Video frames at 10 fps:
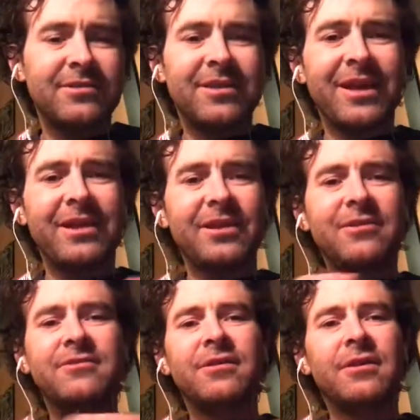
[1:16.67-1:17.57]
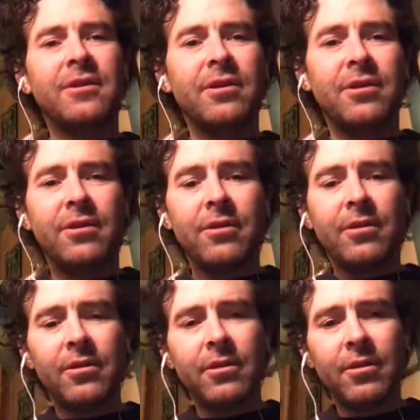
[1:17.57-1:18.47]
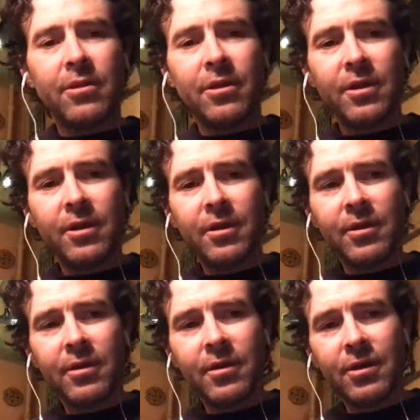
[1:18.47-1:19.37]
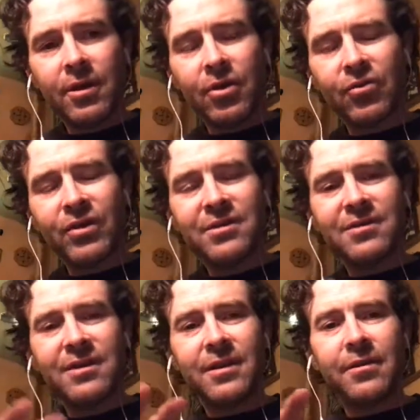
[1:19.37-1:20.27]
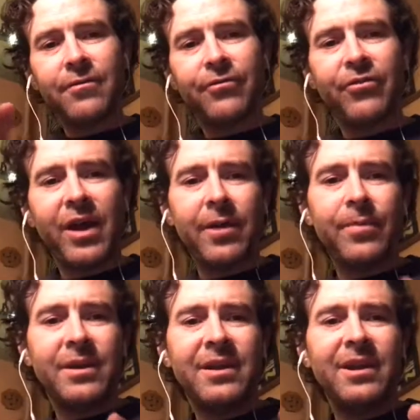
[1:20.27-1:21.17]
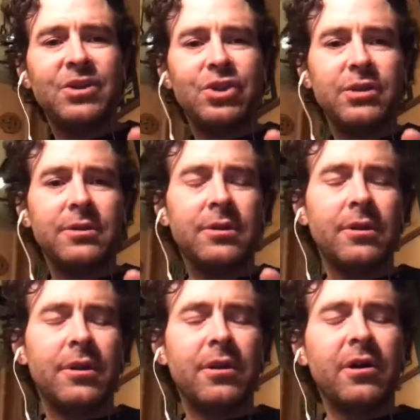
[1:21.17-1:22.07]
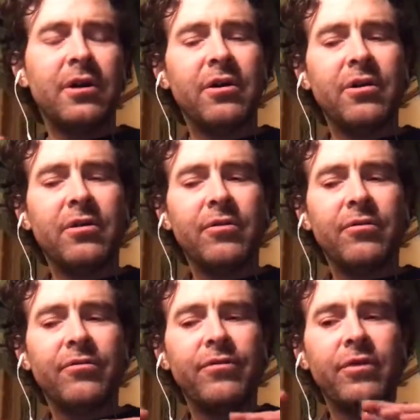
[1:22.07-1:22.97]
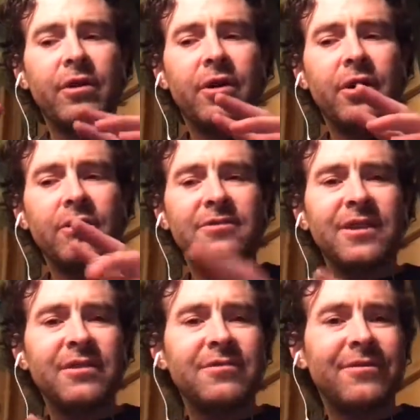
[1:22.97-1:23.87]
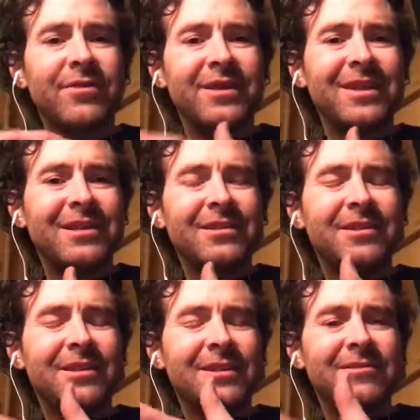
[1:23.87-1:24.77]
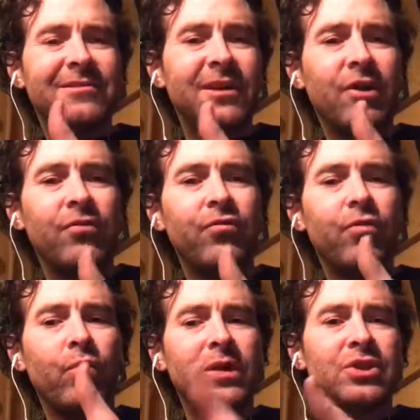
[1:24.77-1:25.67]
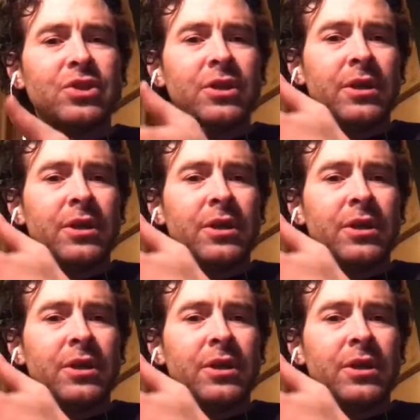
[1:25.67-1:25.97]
That is, the increasing fragmentation of our sense of identity and self, which